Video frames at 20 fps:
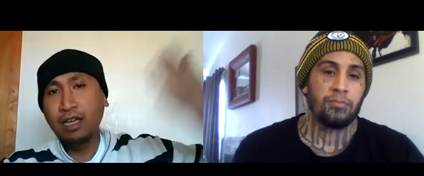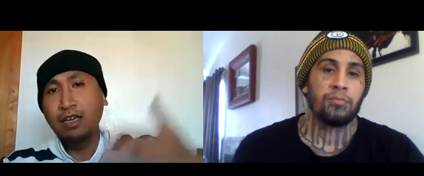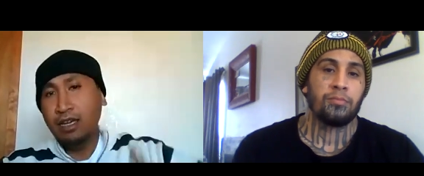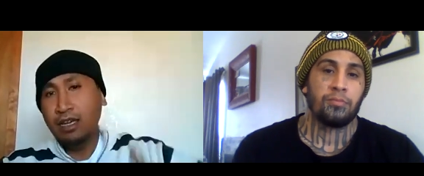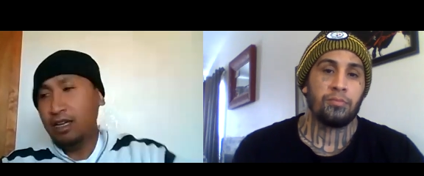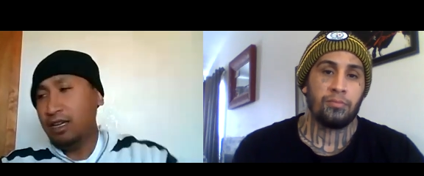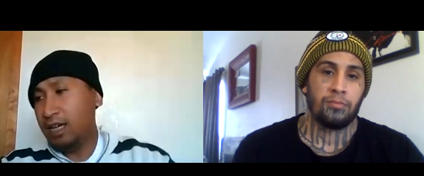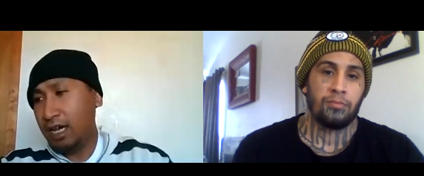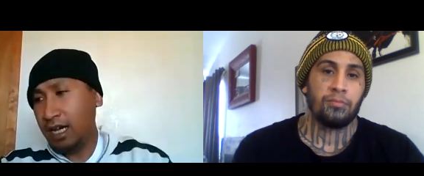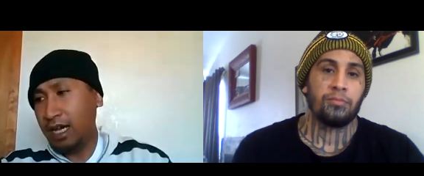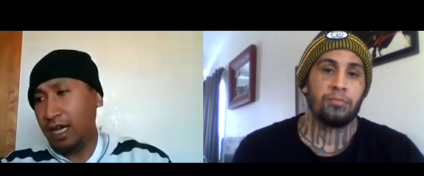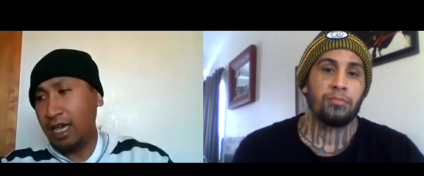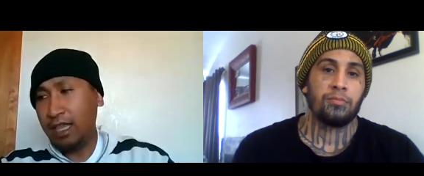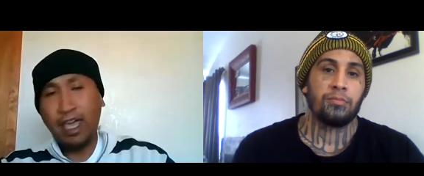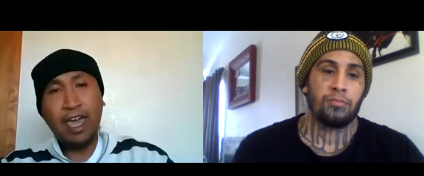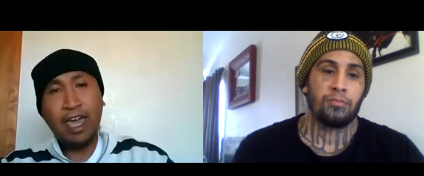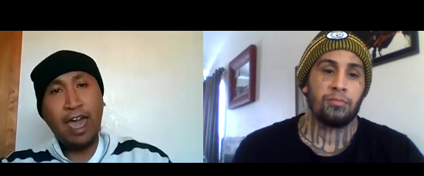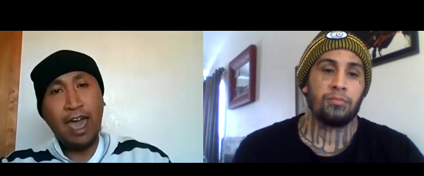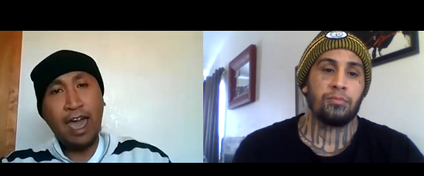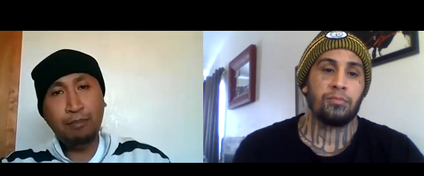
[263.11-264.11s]
Speaker 1: uh, and they
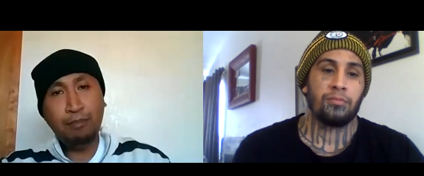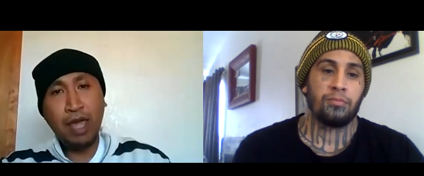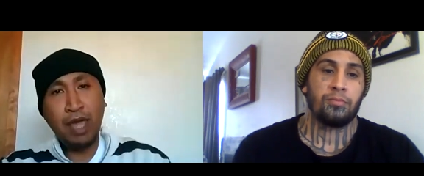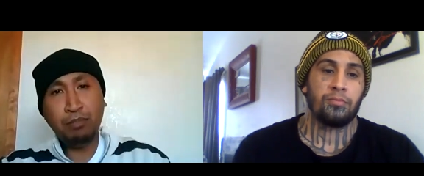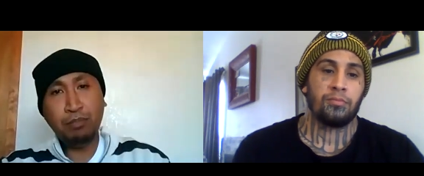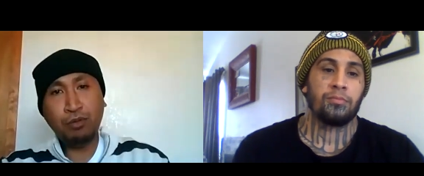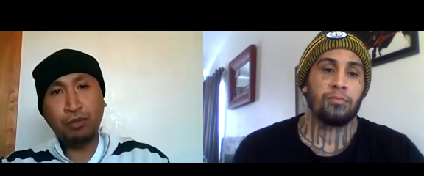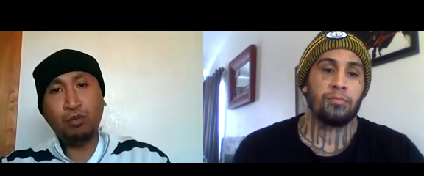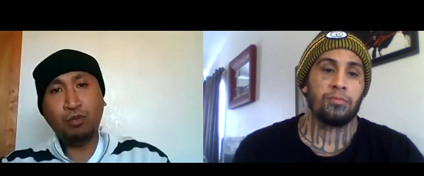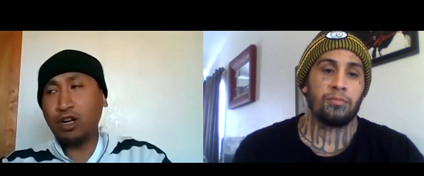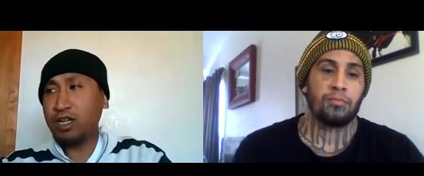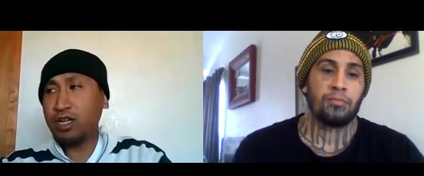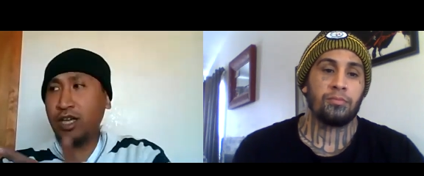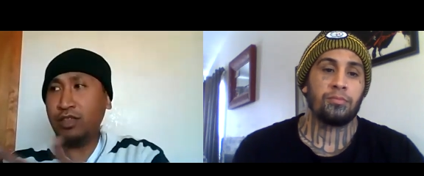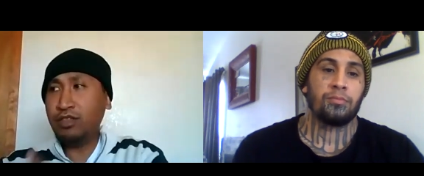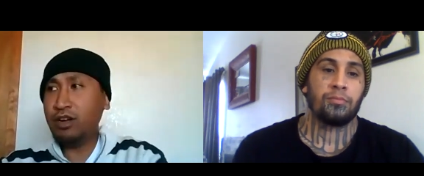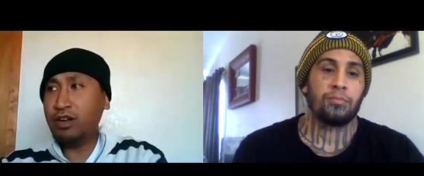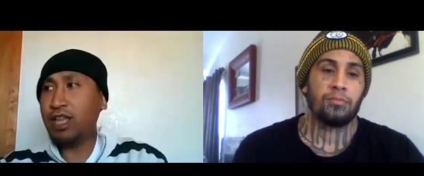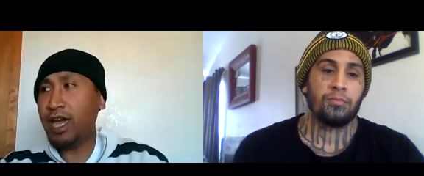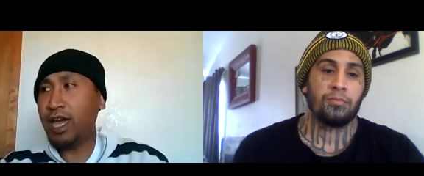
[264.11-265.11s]
have paperwork and they're
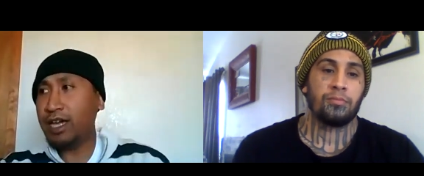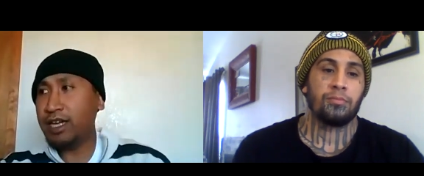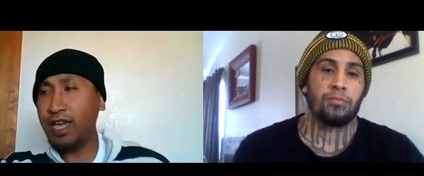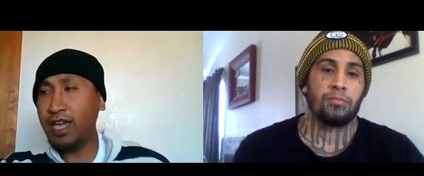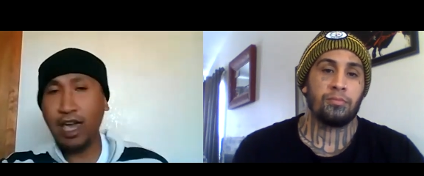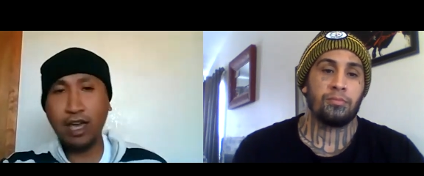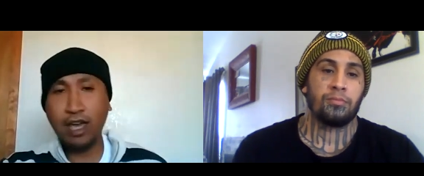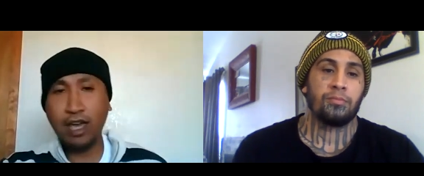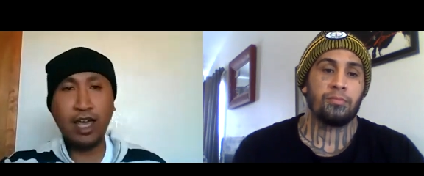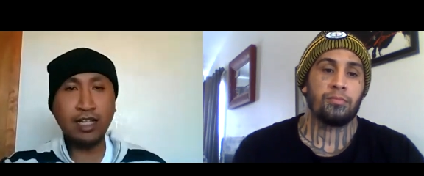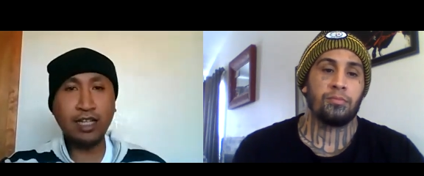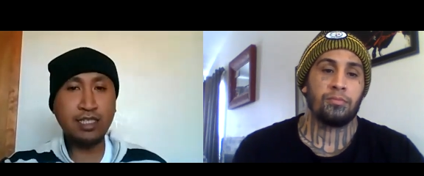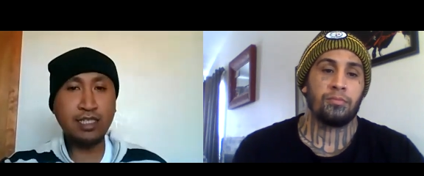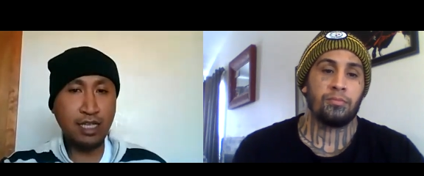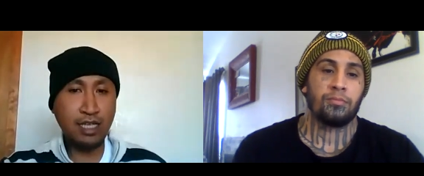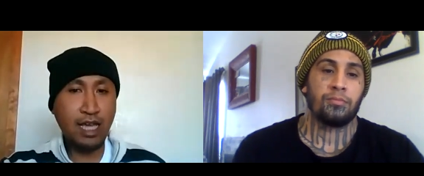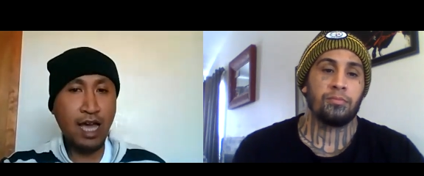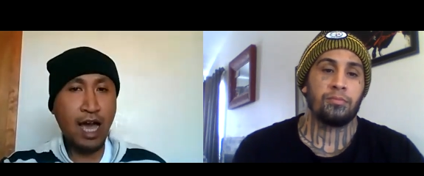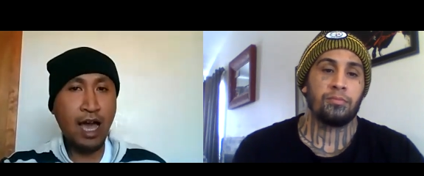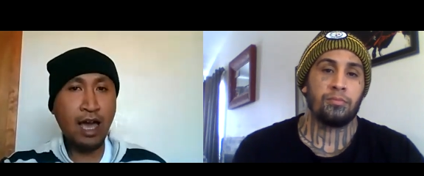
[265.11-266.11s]
like, yeah, that's the
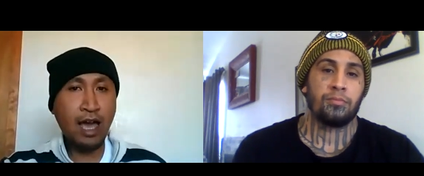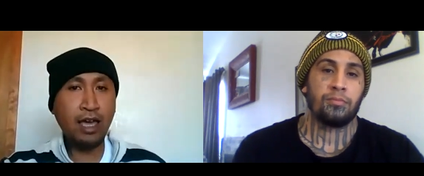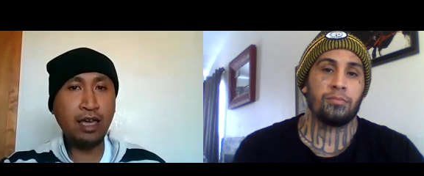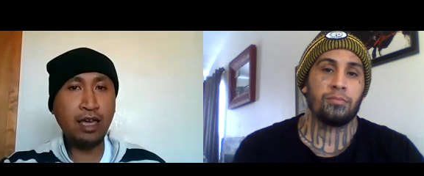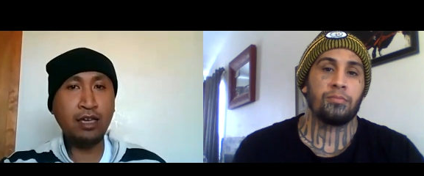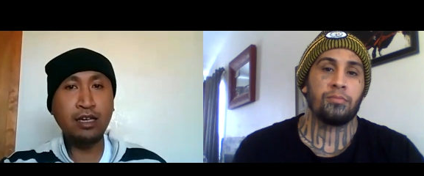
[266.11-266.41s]
guy.